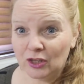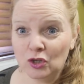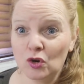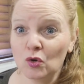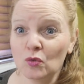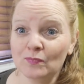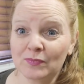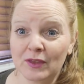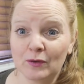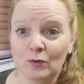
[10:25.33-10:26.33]
And you know,
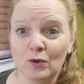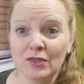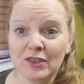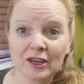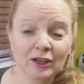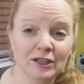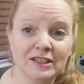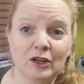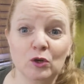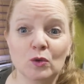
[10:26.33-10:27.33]
one thing I'm
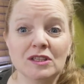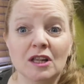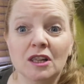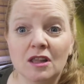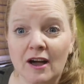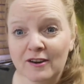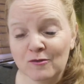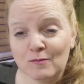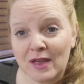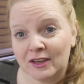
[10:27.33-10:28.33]
going to tell you is a lot
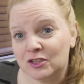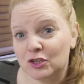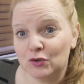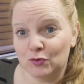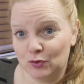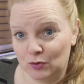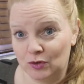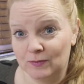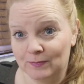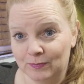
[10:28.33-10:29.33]
of Mexican
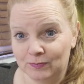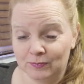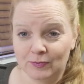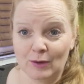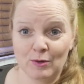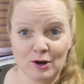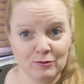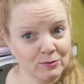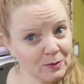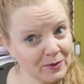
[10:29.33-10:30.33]
food,
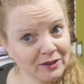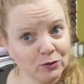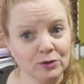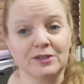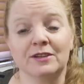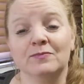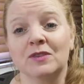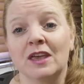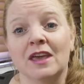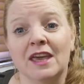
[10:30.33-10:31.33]
apart from the pan dulce,
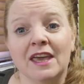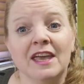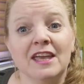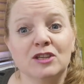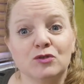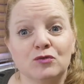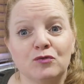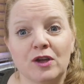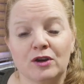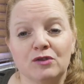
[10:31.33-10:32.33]
is
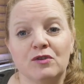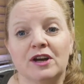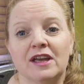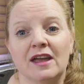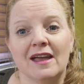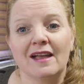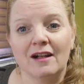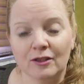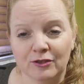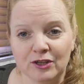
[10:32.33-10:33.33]
very, very
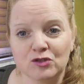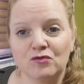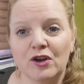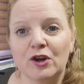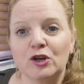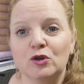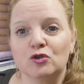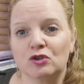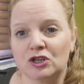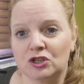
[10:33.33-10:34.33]
healthy. It's very
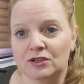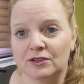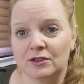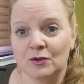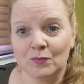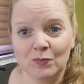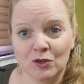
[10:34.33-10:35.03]
nutritious.